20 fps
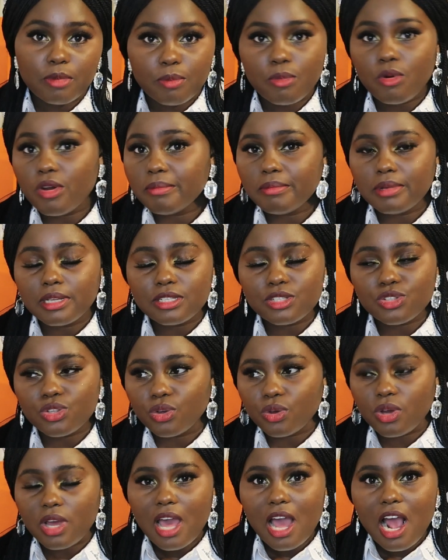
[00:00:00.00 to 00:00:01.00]
appointment.
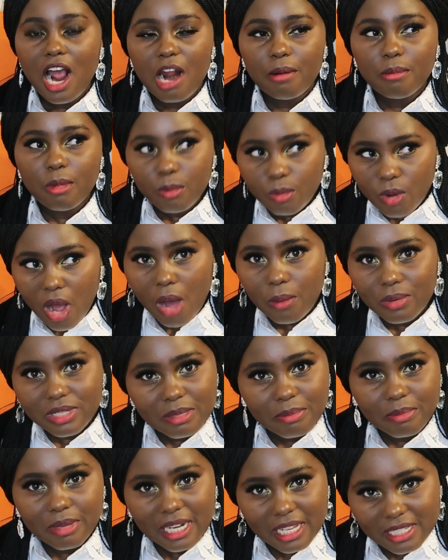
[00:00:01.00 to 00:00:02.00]
So I remember I was
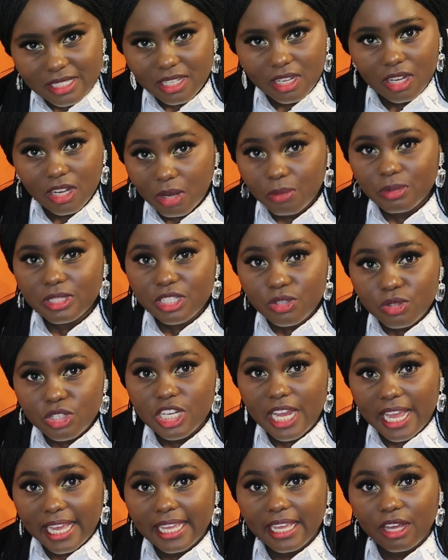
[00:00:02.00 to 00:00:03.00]
in Balenciaga. I was still
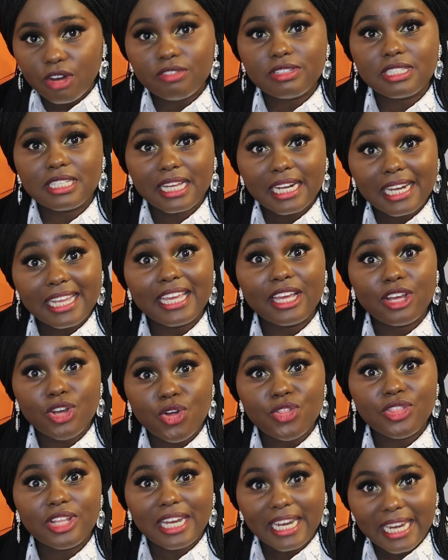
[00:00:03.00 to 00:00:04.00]
checking, obviously clicking
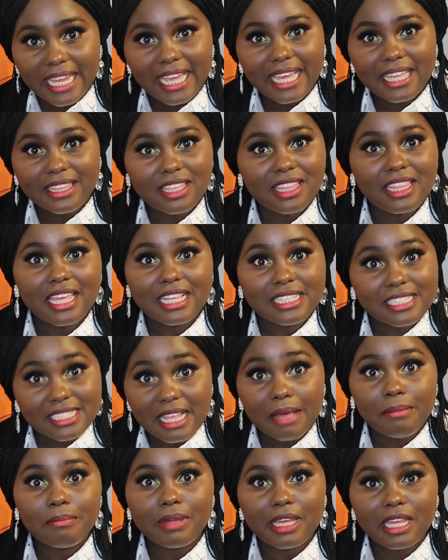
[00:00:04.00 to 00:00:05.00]
on the link that they had
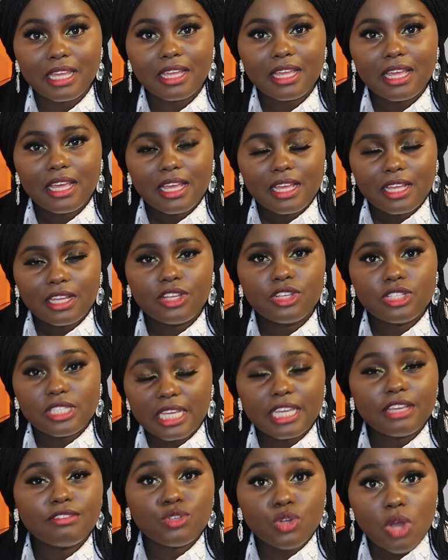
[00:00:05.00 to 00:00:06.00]
sent me because
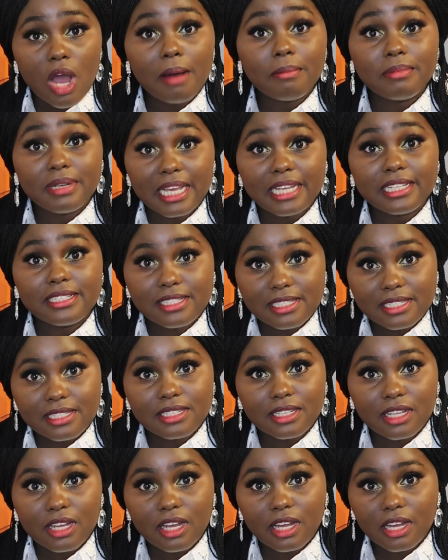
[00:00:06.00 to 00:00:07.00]
it gives you
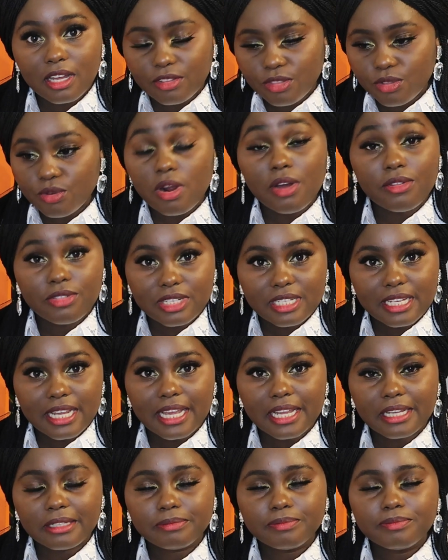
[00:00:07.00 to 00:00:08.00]
updates throughout the
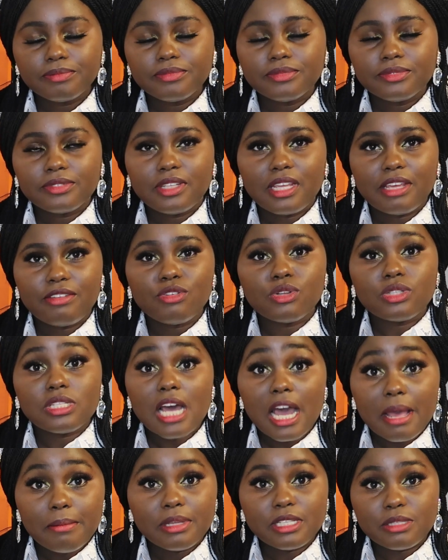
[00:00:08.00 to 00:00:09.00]
day if your
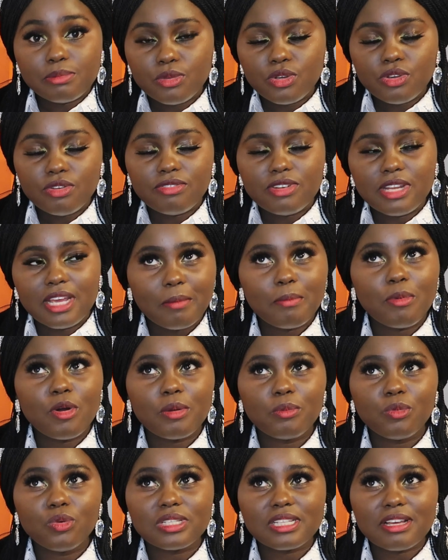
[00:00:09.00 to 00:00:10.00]
time has moved. The
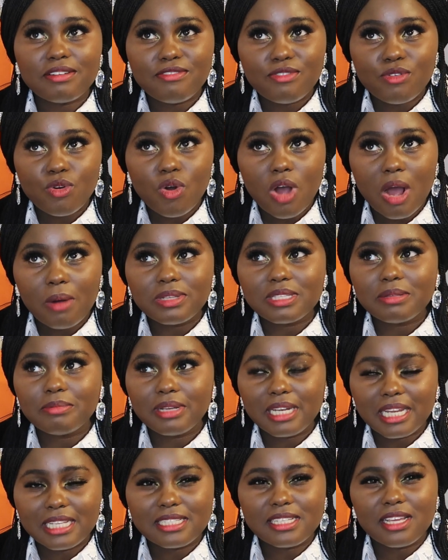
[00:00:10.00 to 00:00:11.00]
appointment was at 4. I was in
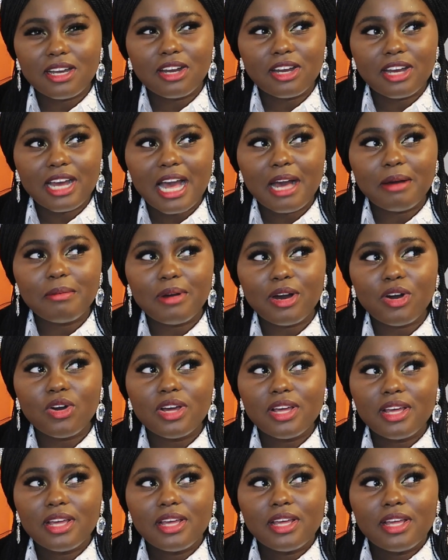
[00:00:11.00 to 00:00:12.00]
Balenciaga at about
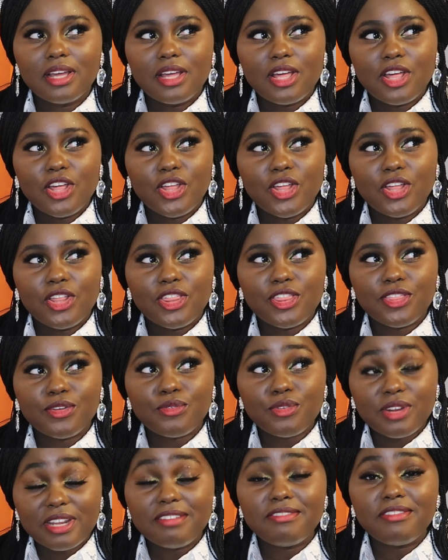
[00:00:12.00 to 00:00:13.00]

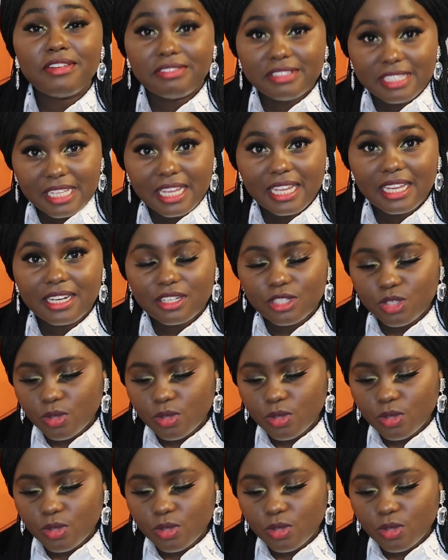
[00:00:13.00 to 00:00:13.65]
3:15.